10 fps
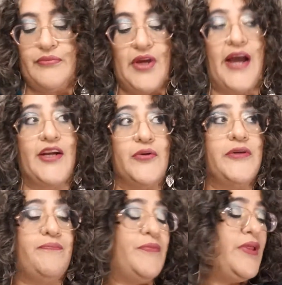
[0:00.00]
eye
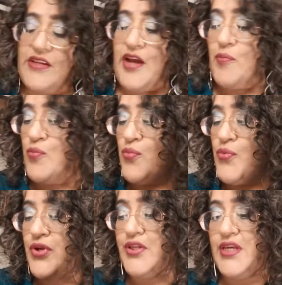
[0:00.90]
cream. I'm
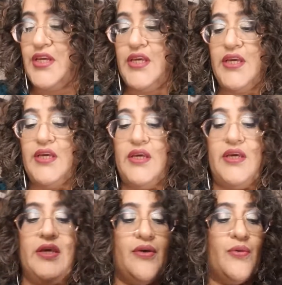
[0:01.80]
really
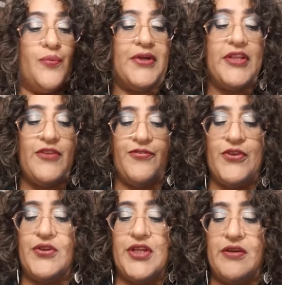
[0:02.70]

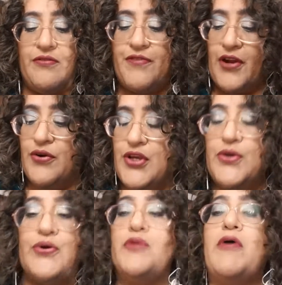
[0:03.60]
feeling very
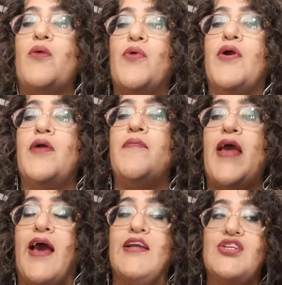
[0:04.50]
good about where I'm
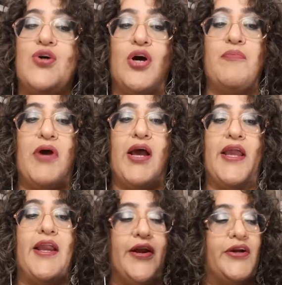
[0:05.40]
at on my
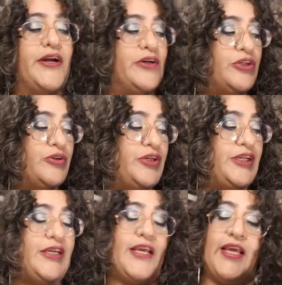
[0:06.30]
hair care
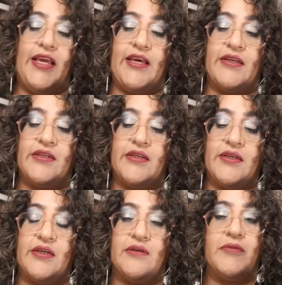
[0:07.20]
journey, and
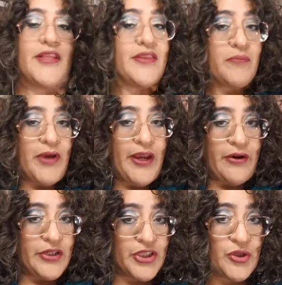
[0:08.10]
I think my
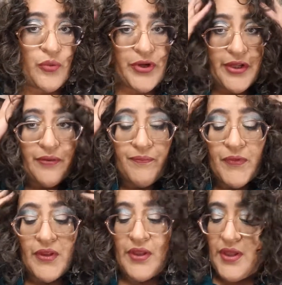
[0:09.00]
hair is showing it.
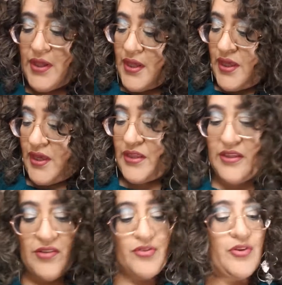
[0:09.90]
And
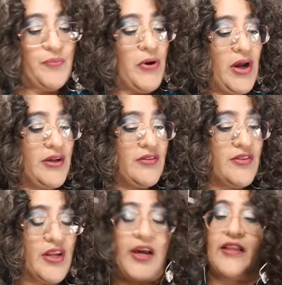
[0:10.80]
these are the products
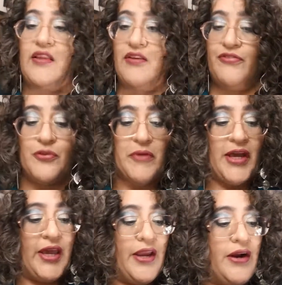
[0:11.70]
that I love for
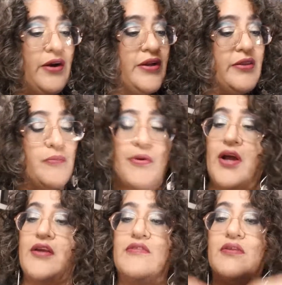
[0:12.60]
my hair and the
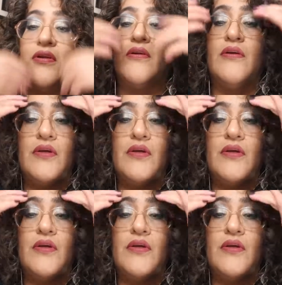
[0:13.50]
products that are